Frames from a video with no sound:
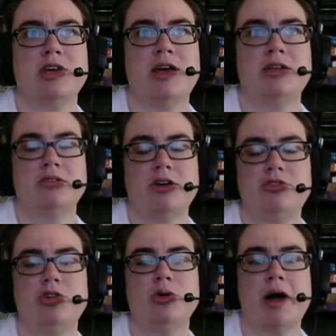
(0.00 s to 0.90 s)
and a
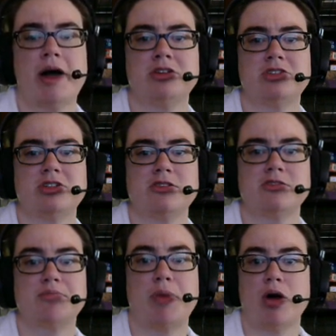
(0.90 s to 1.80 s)
few
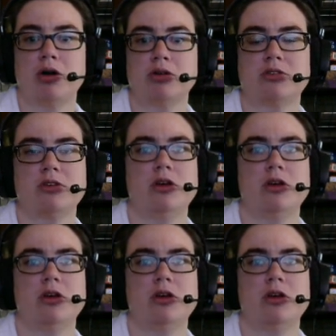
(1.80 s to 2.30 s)
adjectives. Part.